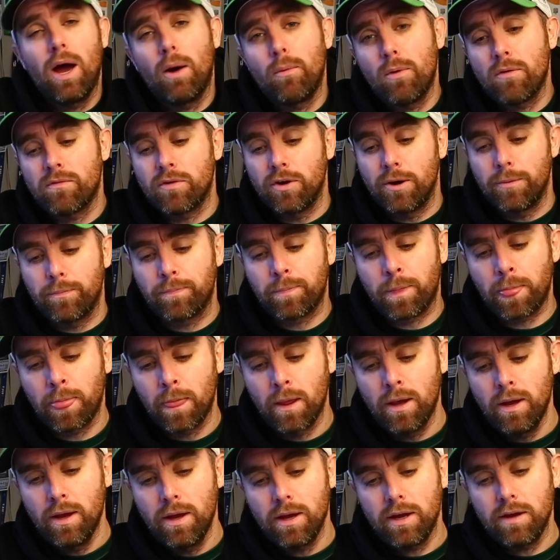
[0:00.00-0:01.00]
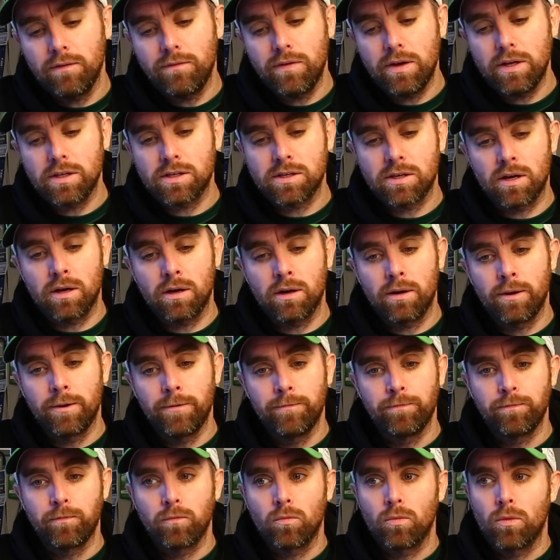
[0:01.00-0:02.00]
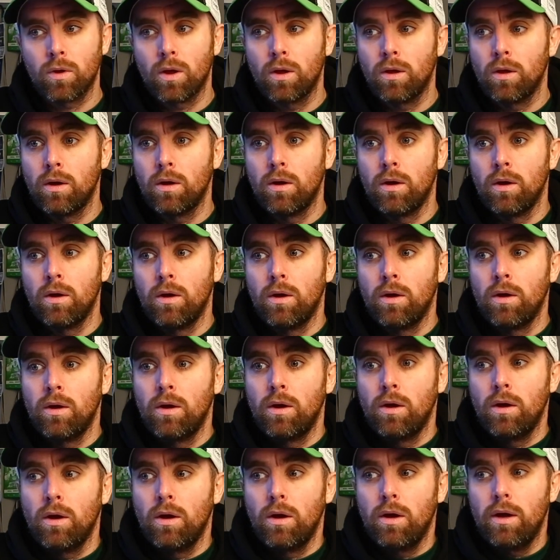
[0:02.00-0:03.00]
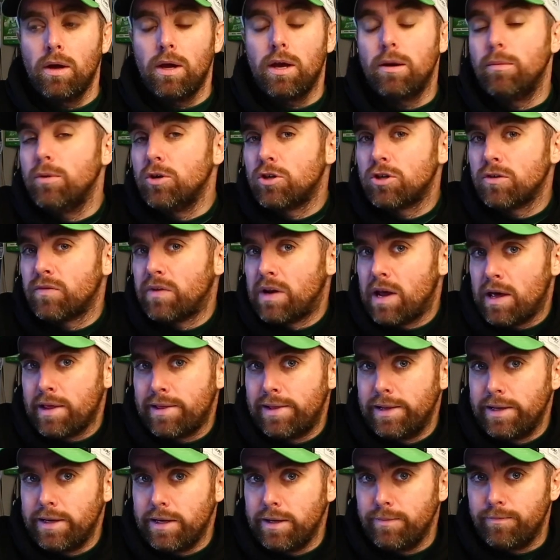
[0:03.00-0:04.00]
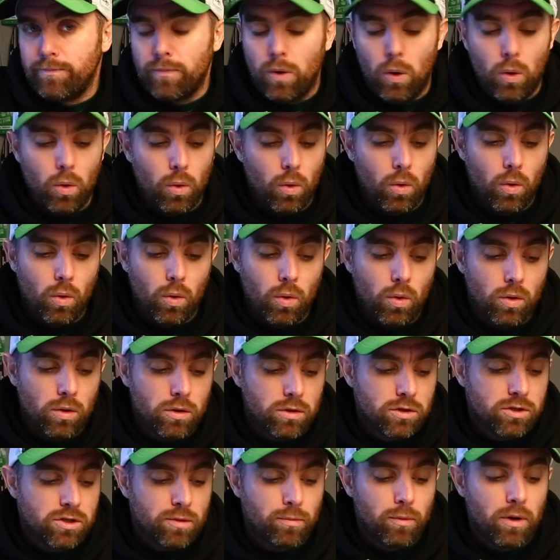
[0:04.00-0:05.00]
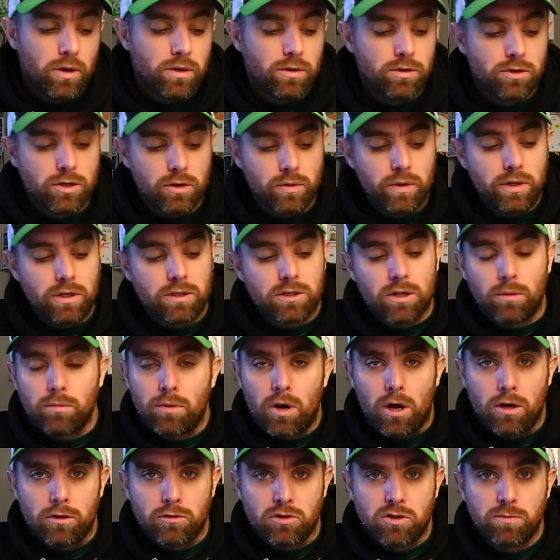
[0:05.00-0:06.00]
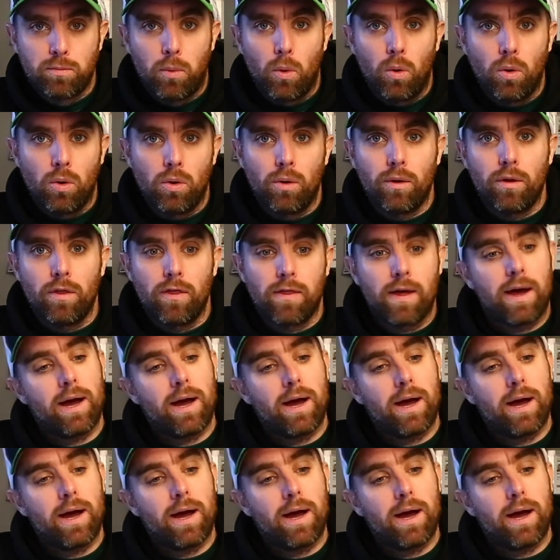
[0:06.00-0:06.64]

However, if it's a image of an athlete or someone doing some kind of sport